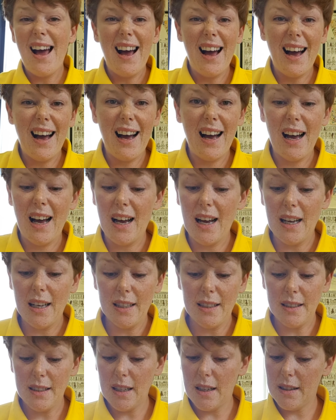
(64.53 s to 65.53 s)

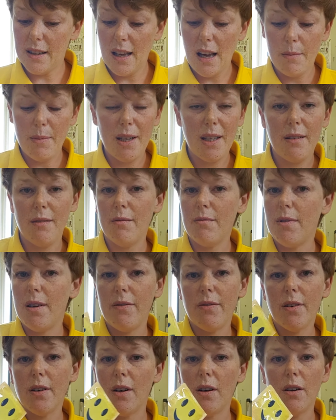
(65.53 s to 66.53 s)
I mean,
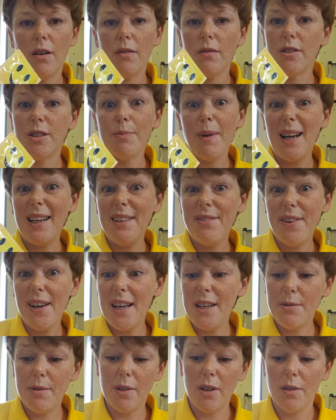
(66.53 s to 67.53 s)
we've got smiley
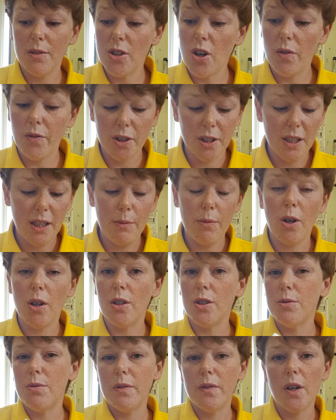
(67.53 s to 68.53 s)
face, we've got novelty
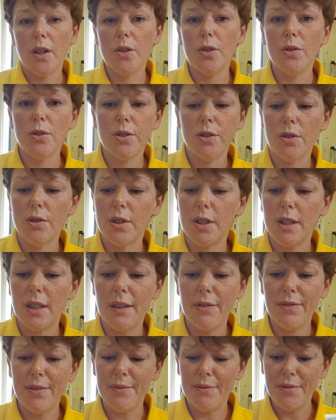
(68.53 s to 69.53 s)
ones, we've got all sorts of
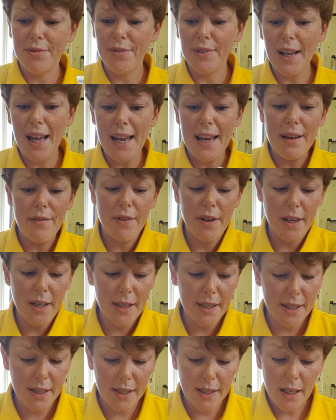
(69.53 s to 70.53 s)
different
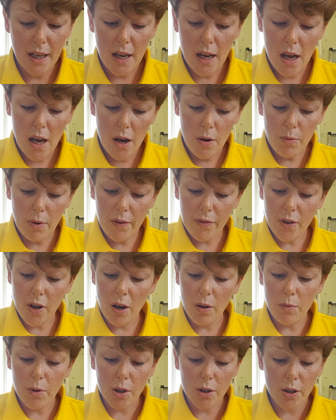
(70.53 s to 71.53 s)
flavours. We've
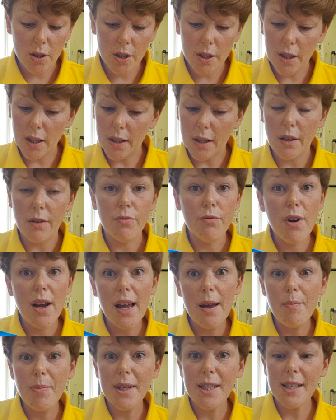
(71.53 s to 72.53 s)
got ones that are
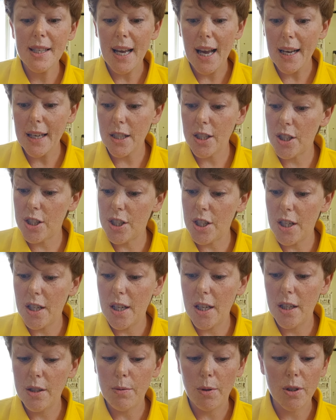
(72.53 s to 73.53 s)
ribbed,
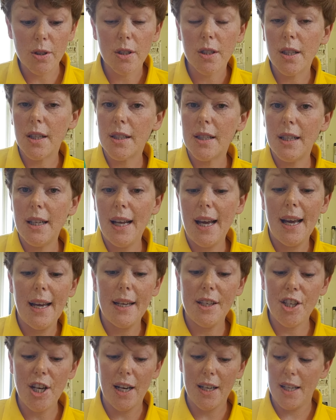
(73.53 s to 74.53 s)
textured, ones that delay
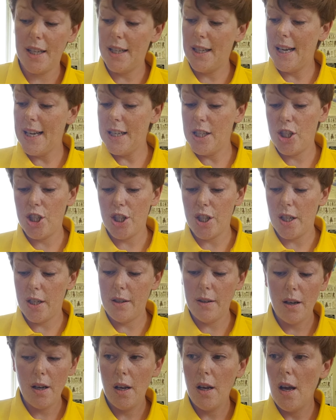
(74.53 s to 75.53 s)

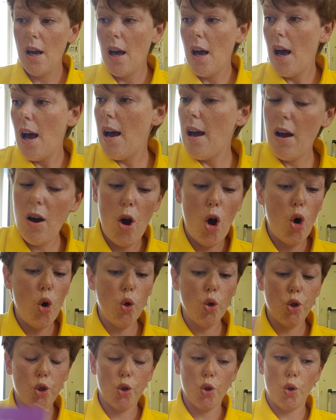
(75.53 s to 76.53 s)
ejaculation, all
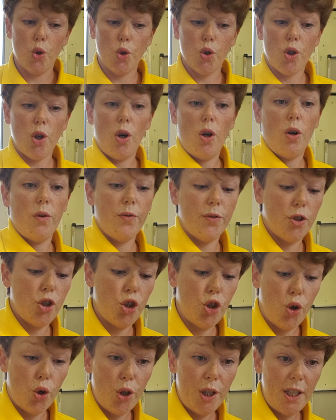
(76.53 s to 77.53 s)
sorts of
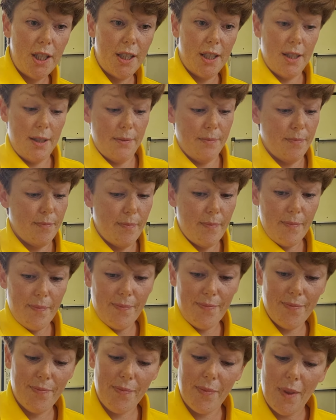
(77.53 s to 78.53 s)
choice.
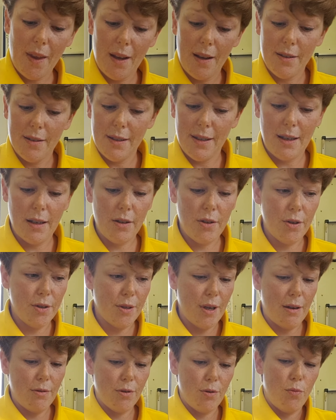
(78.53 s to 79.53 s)
Get those
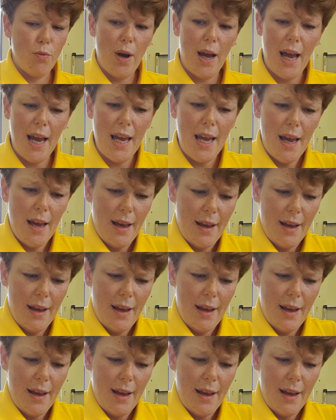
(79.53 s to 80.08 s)
out of the way.